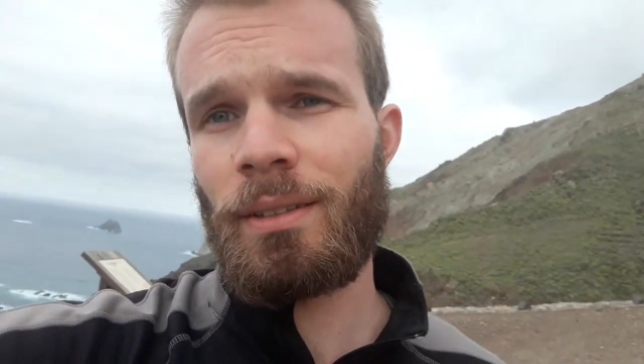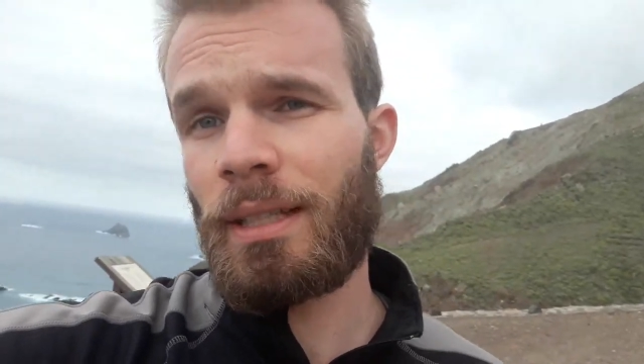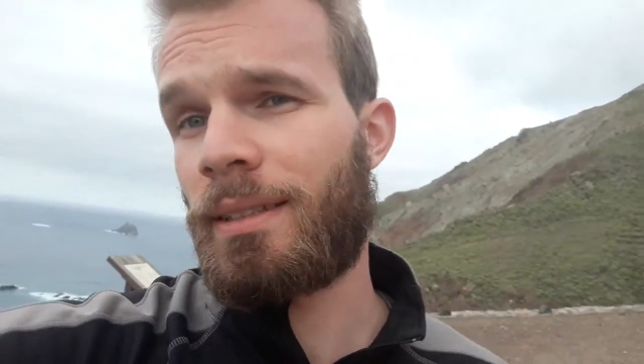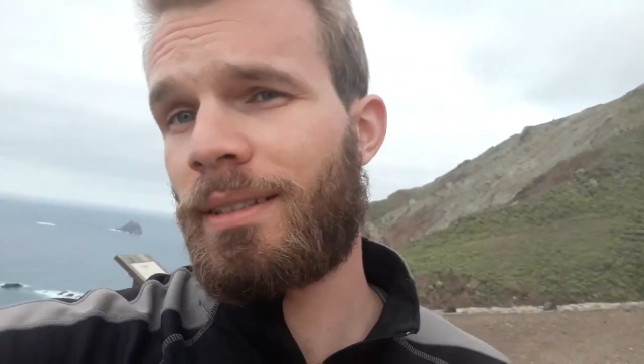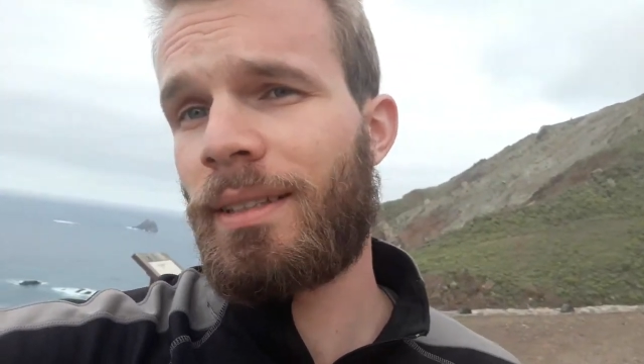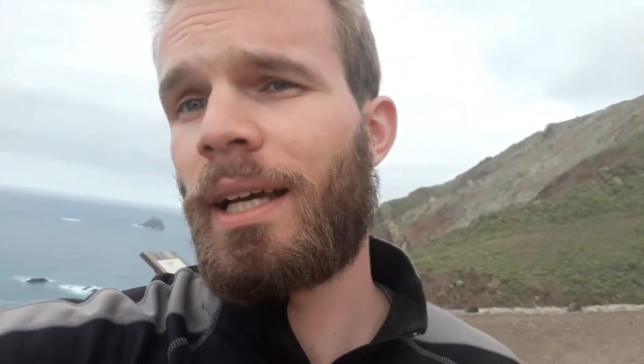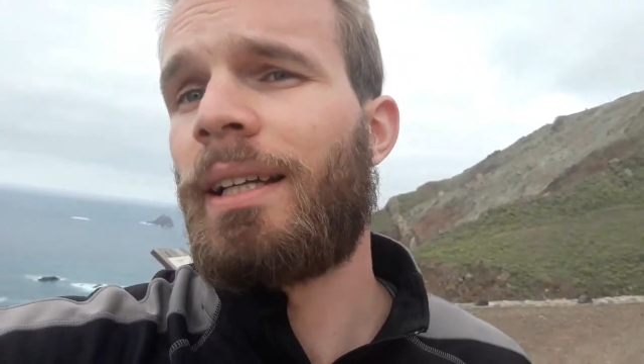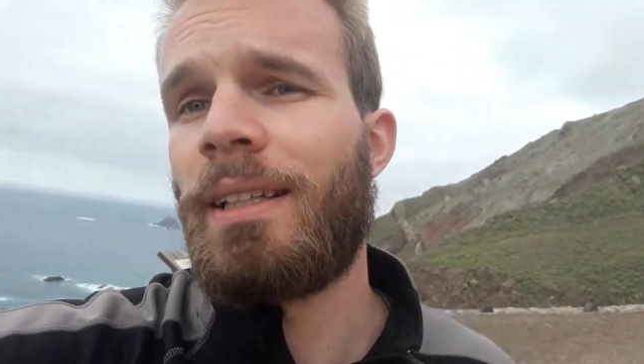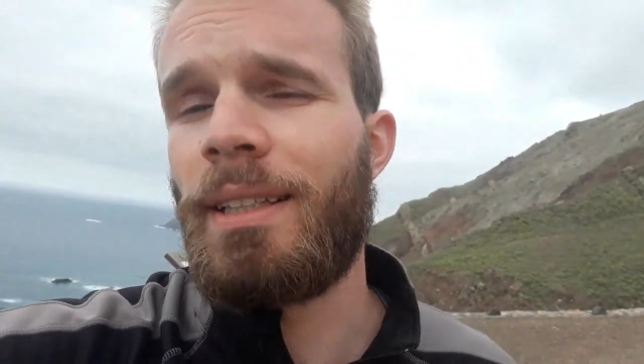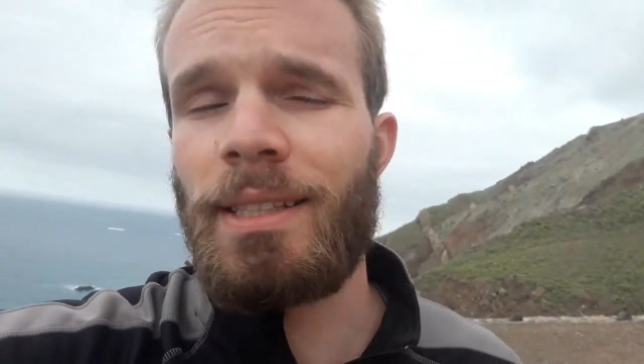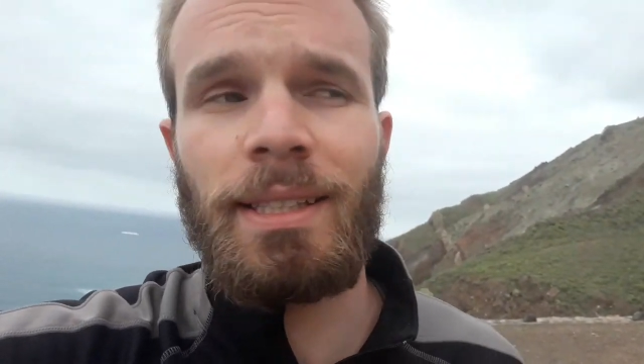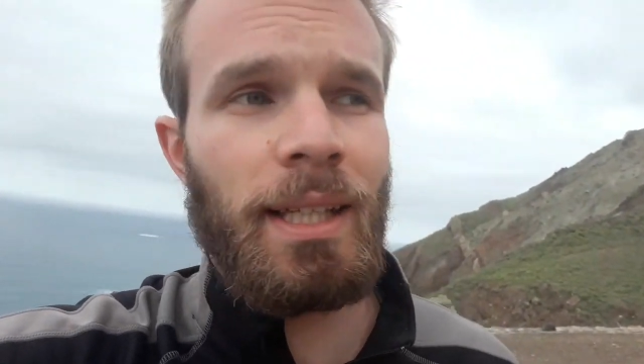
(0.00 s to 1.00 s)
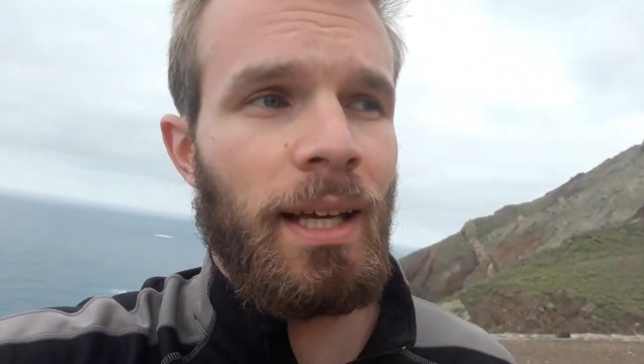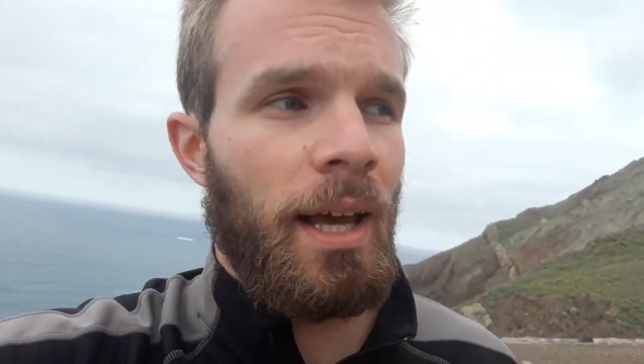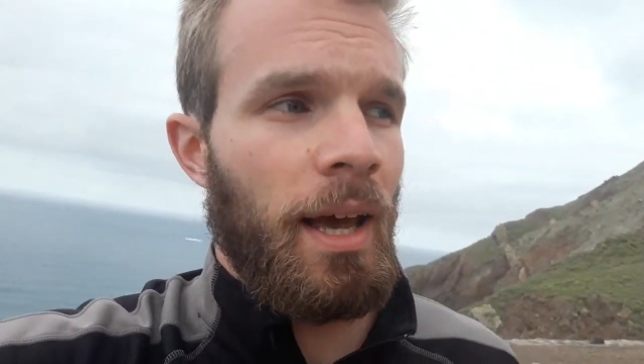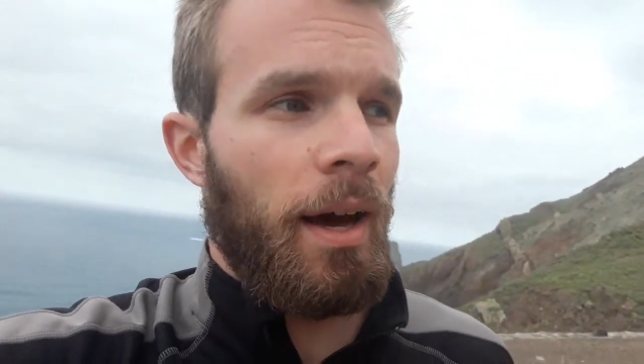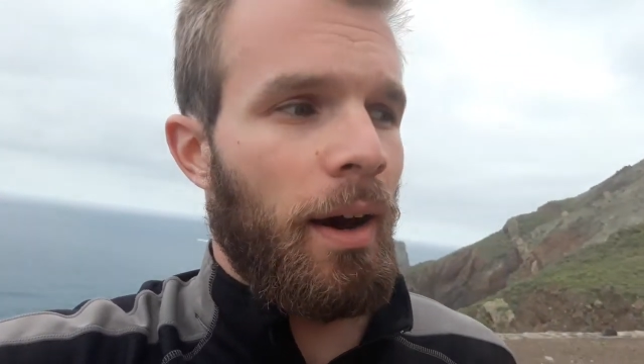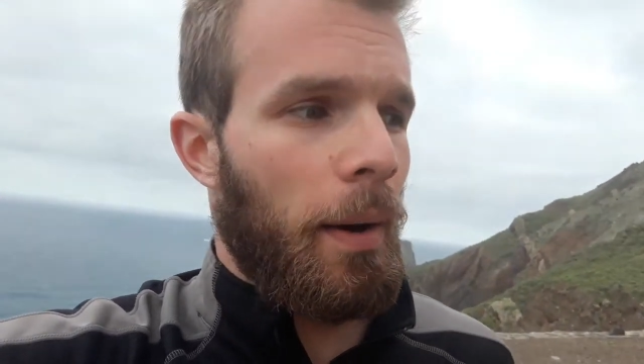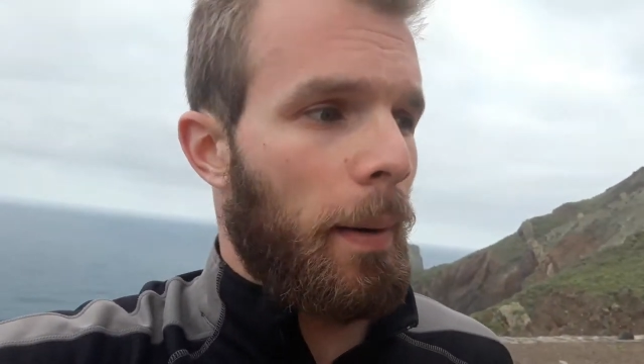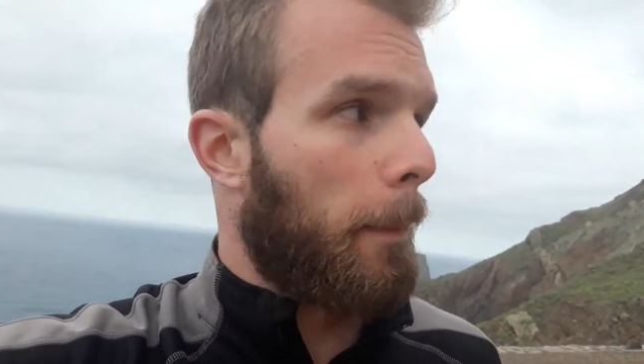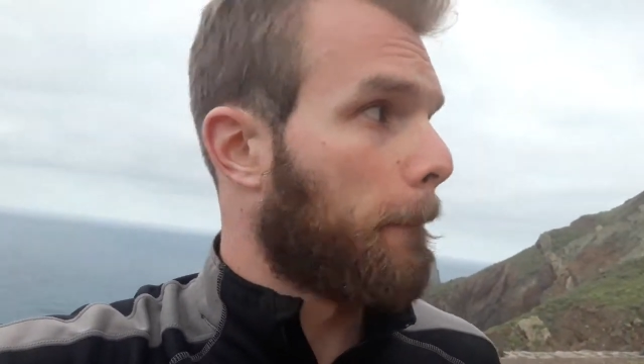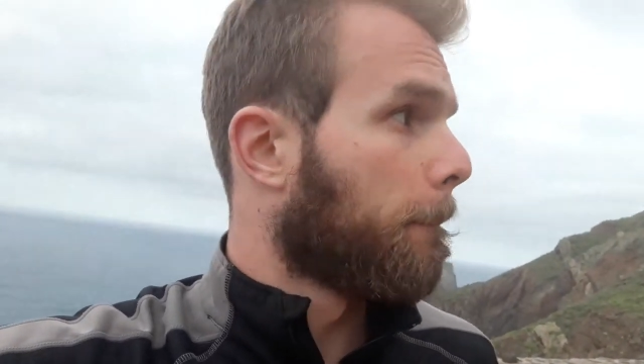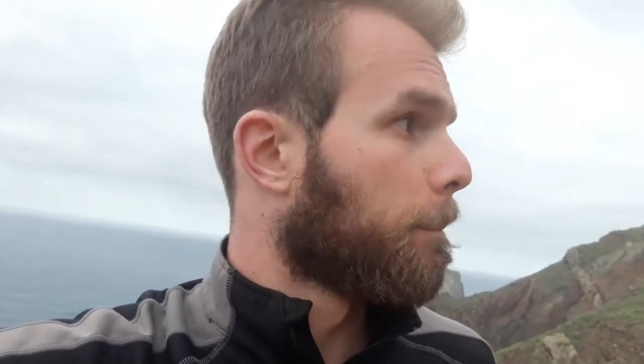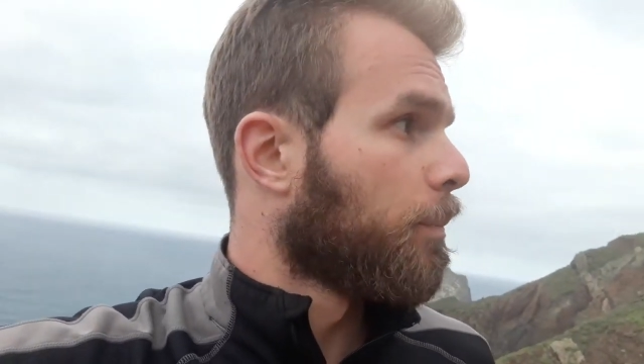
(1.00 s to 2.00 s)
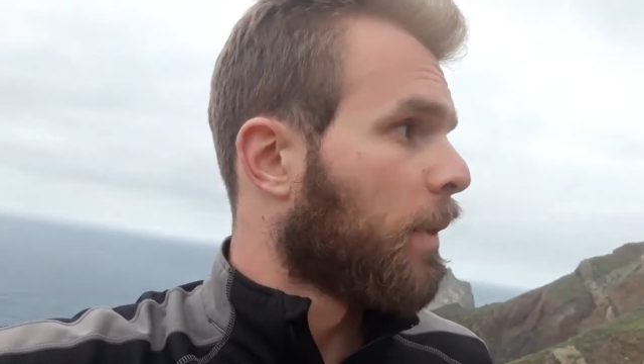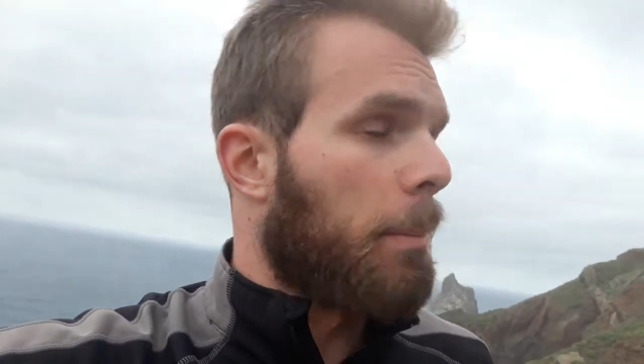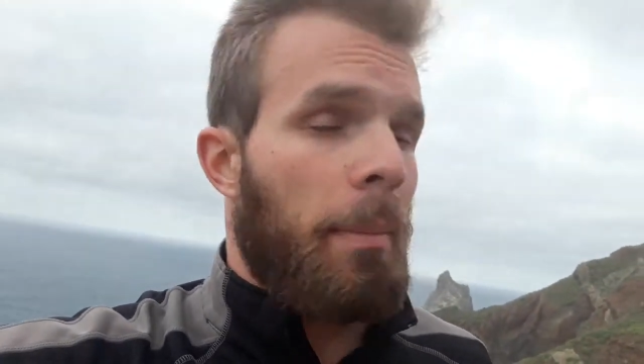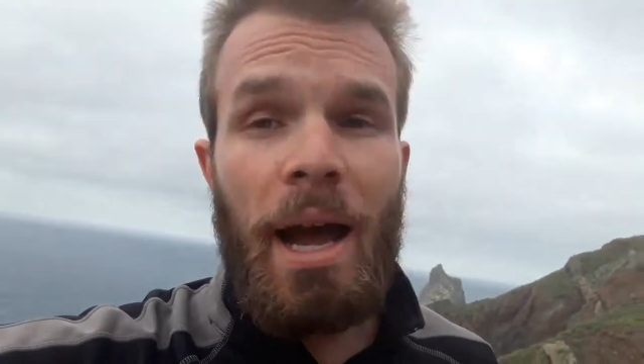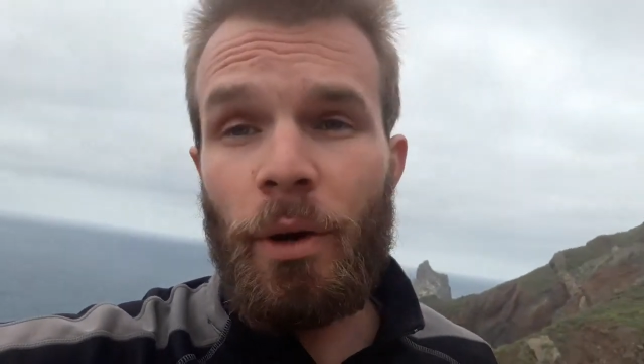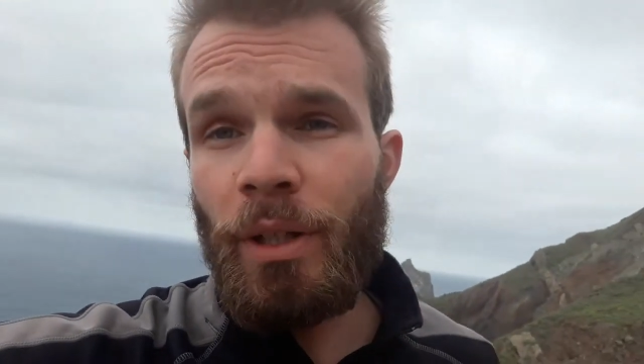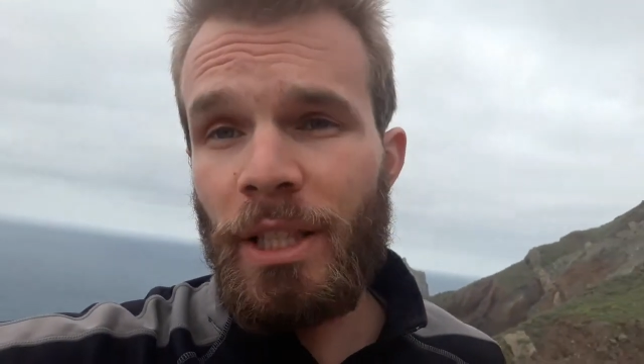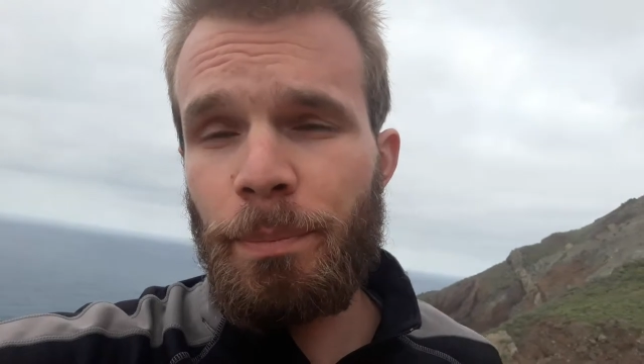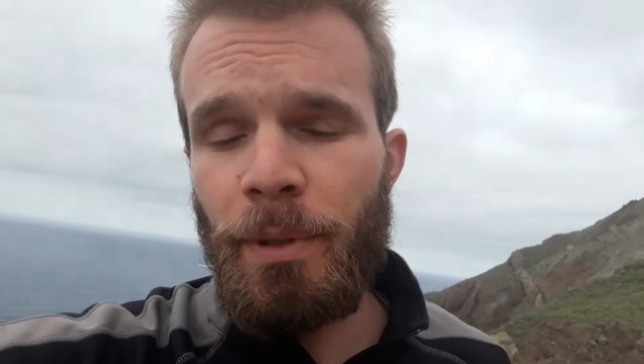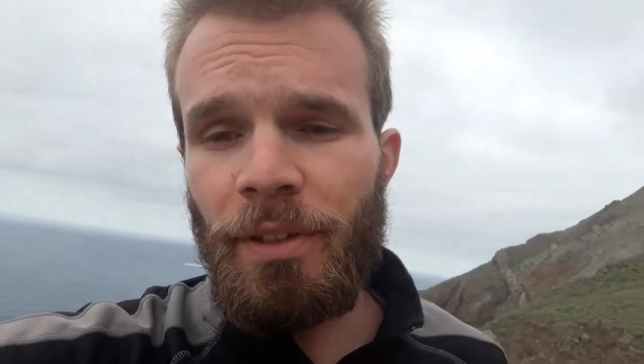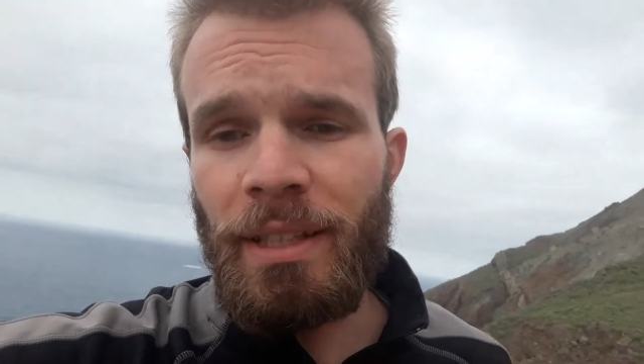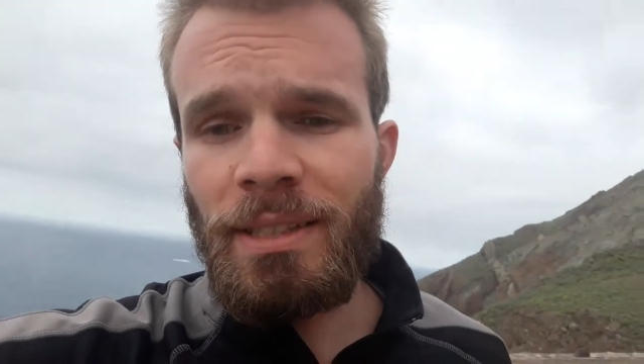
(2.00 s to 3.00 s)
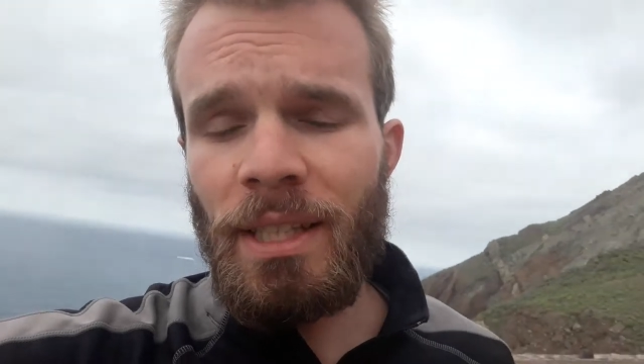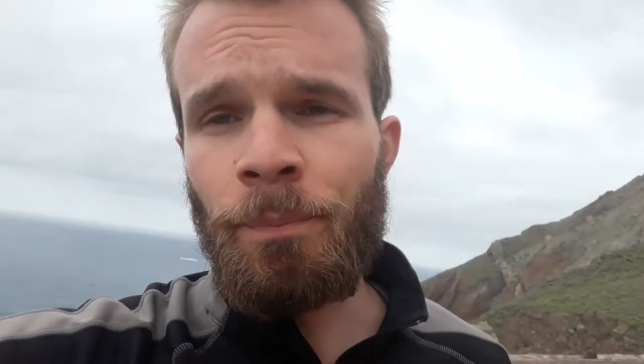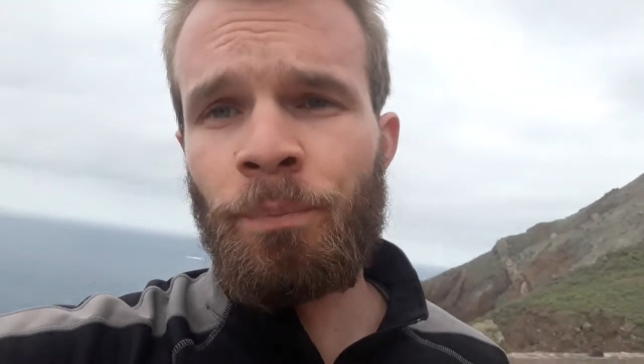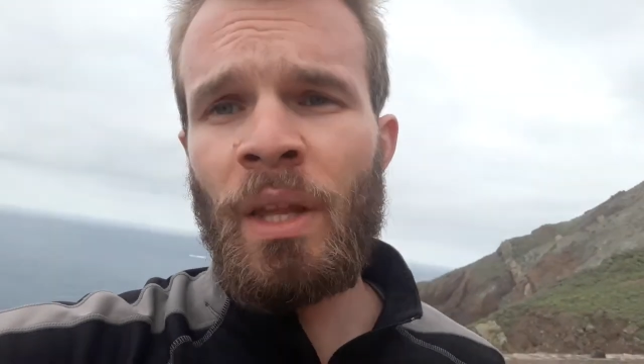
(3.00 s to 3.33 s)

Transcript: That's at least my own experience.